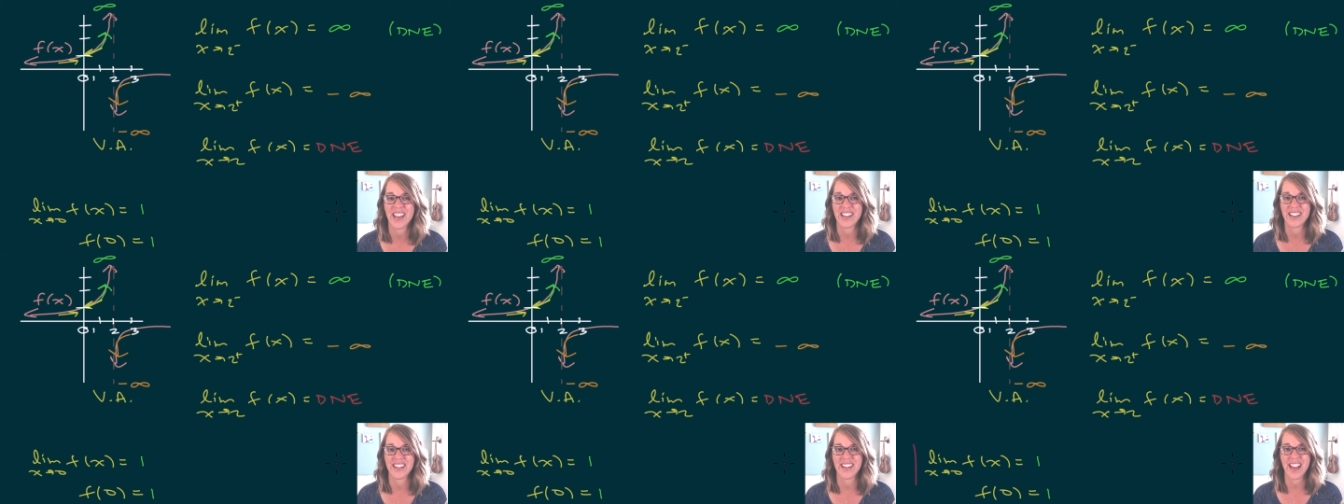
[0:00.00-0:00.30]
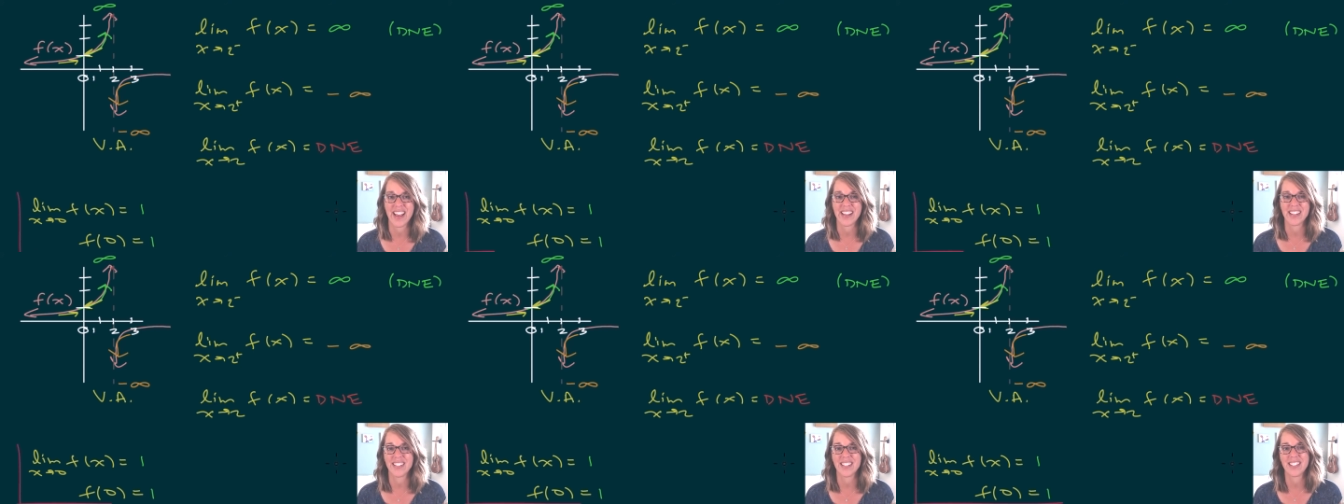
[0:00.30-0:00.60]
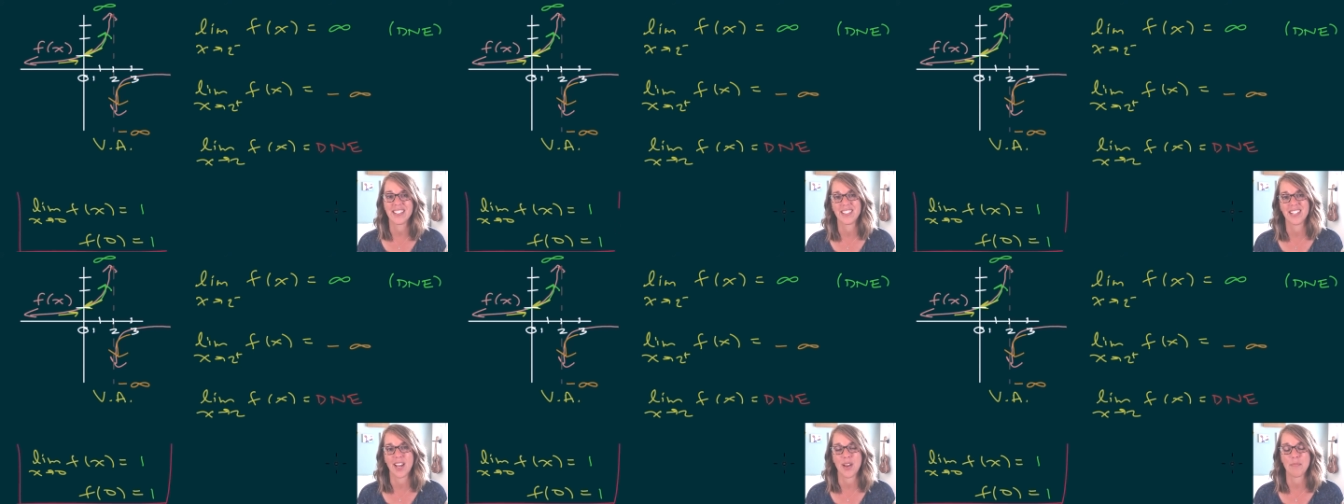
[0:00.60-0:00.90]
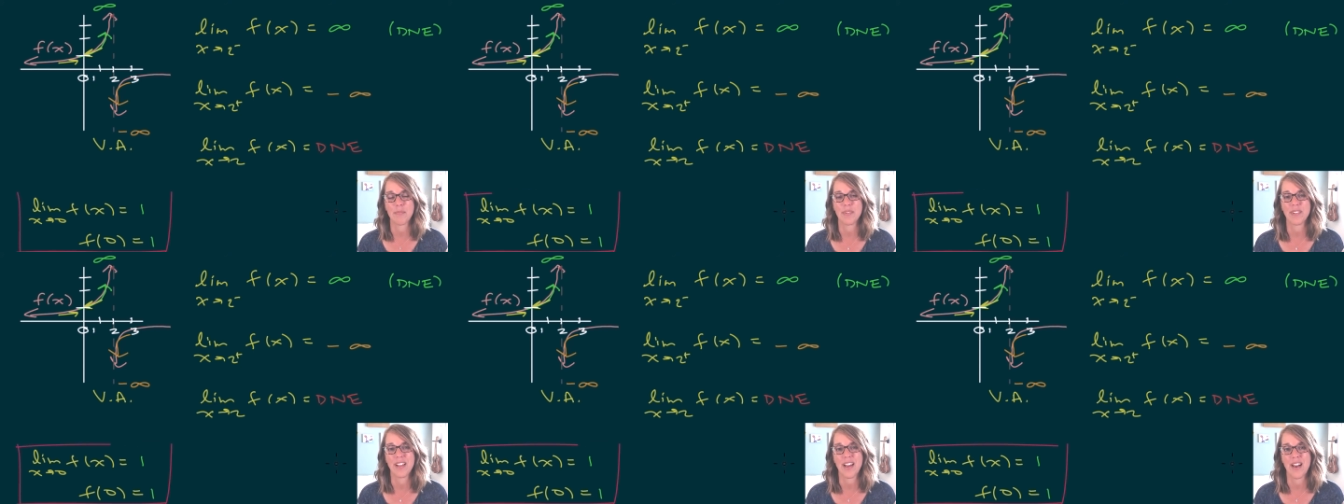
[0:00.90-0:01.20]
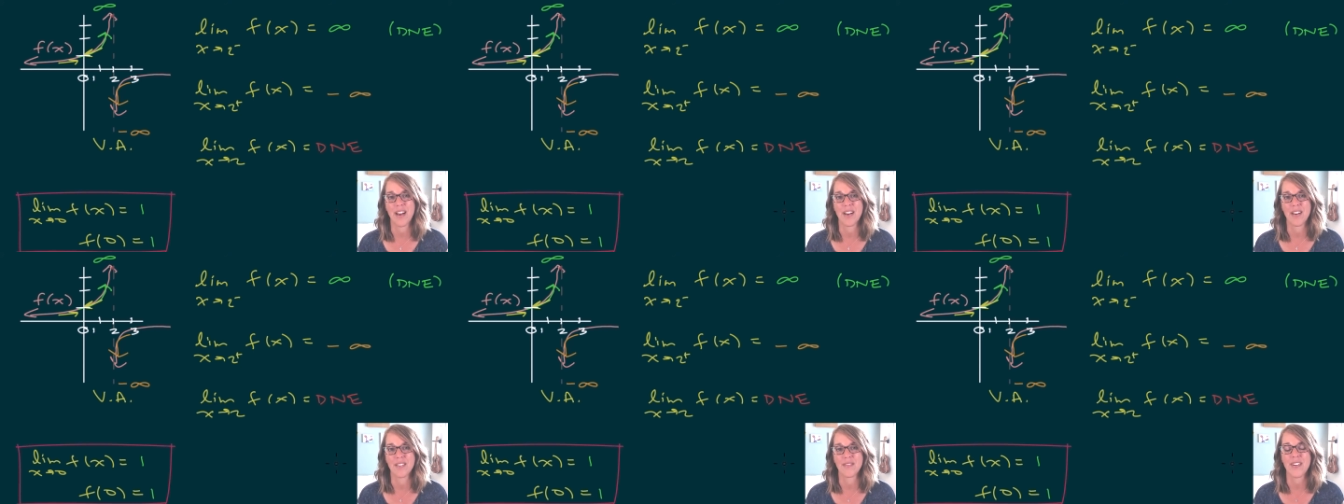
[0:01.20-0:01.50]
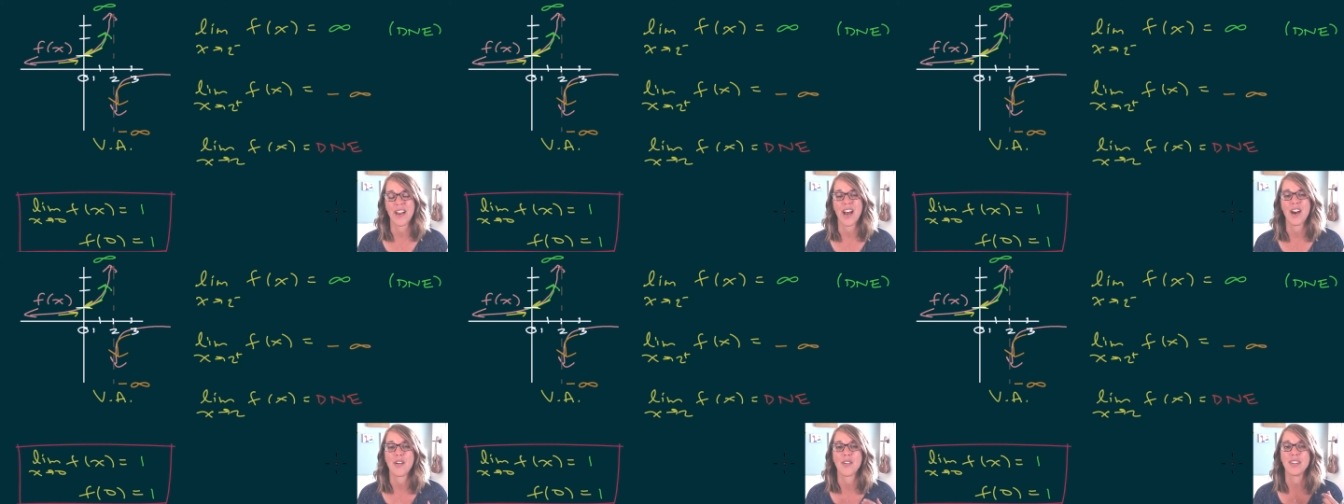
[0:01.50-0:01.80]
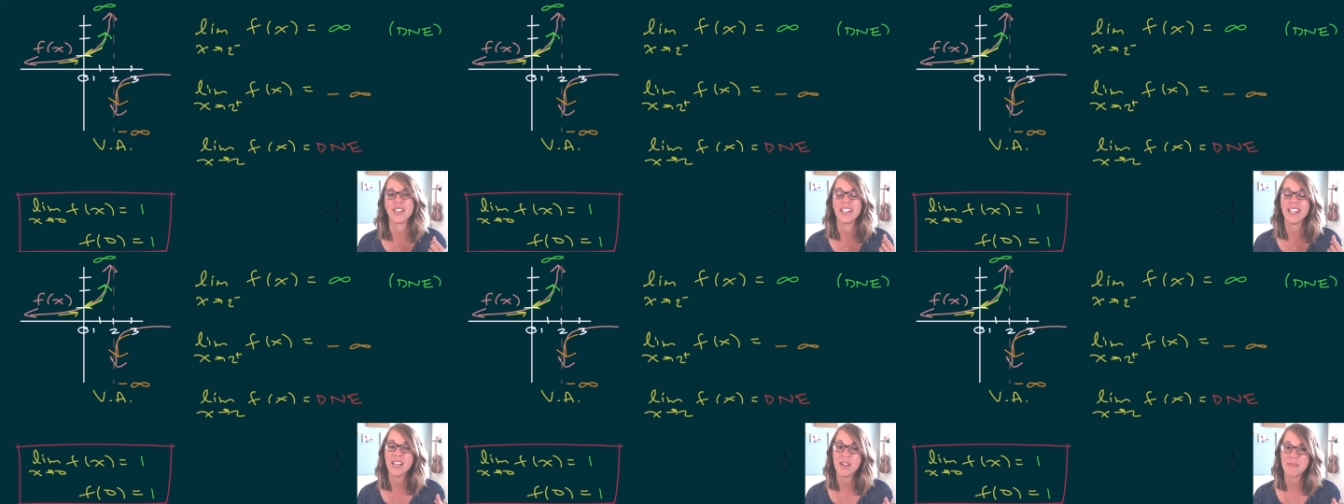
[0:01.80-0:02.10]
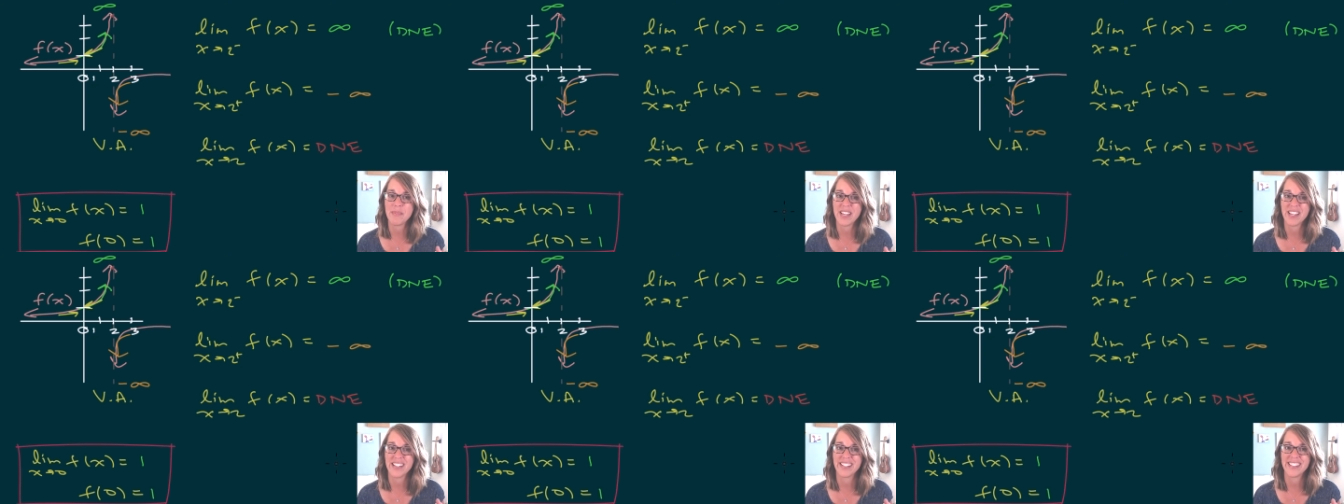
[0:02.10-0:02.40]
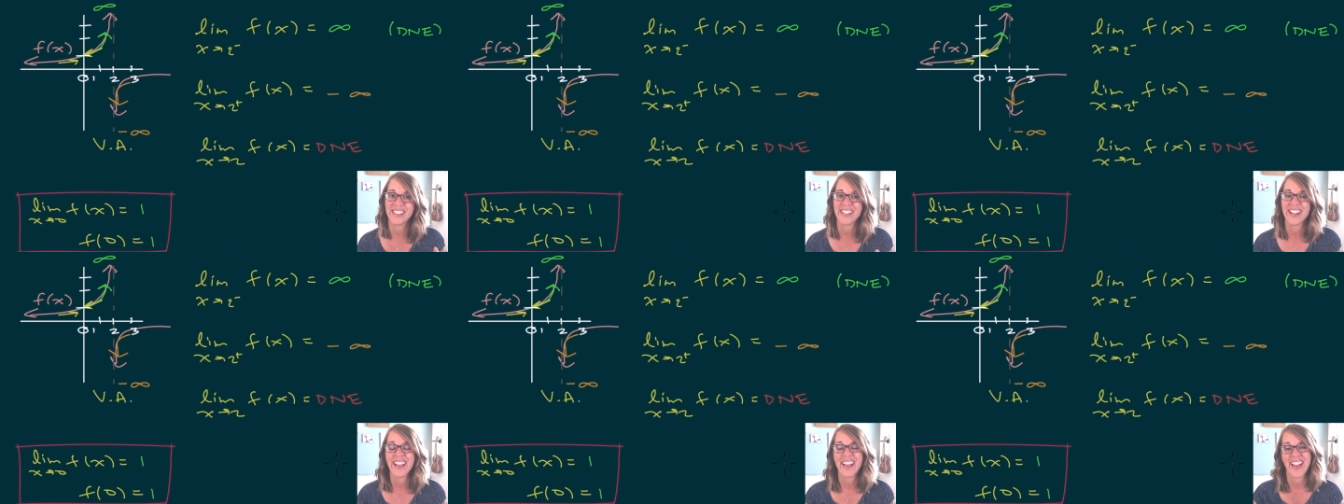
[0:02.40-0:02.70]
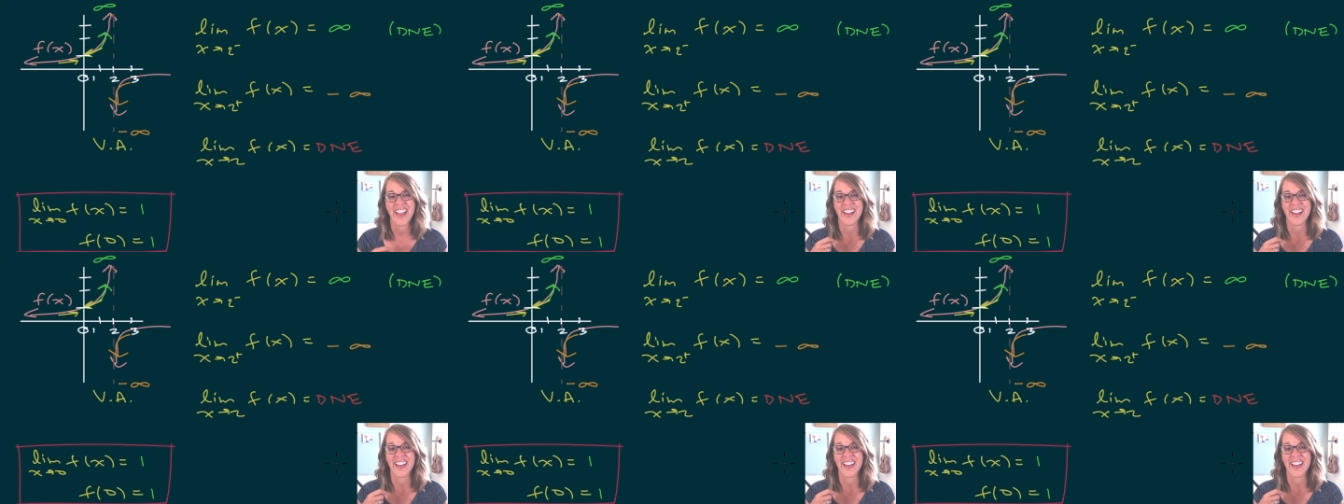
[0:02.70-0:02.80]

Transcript: that nice example of how limits